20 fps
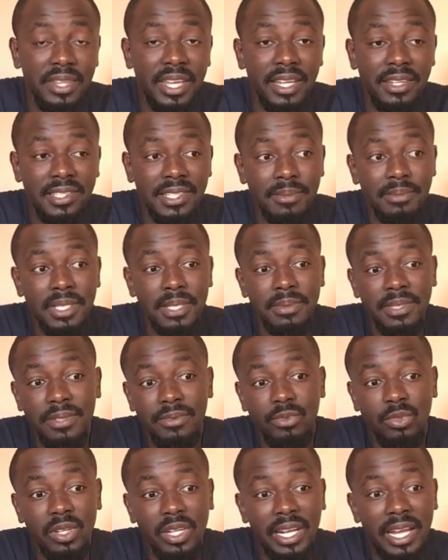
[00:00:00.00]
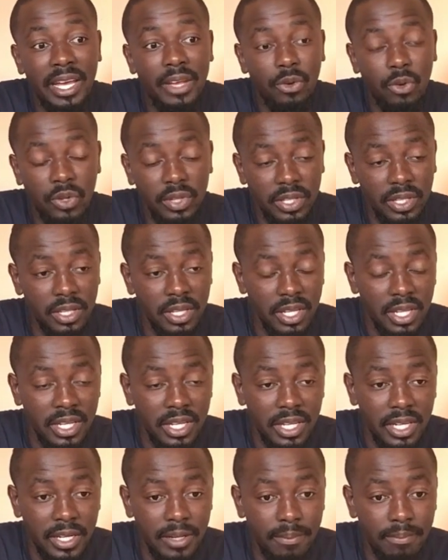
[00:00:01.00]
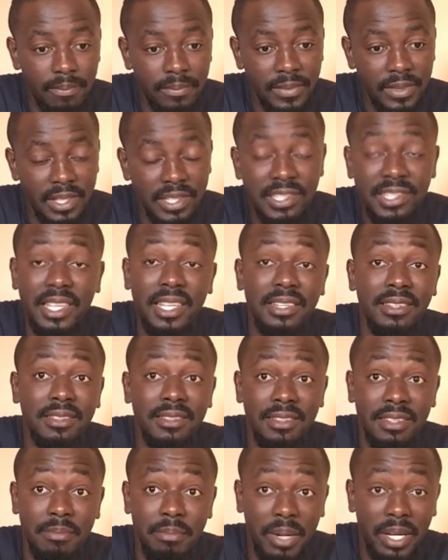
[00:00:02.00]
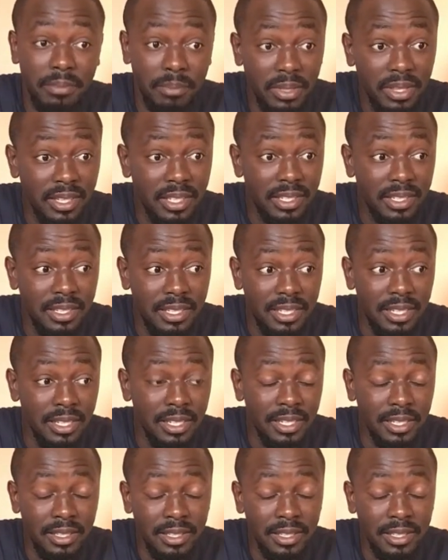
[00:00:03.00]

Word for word: They sometimes have to rely on um, the state department, the, the,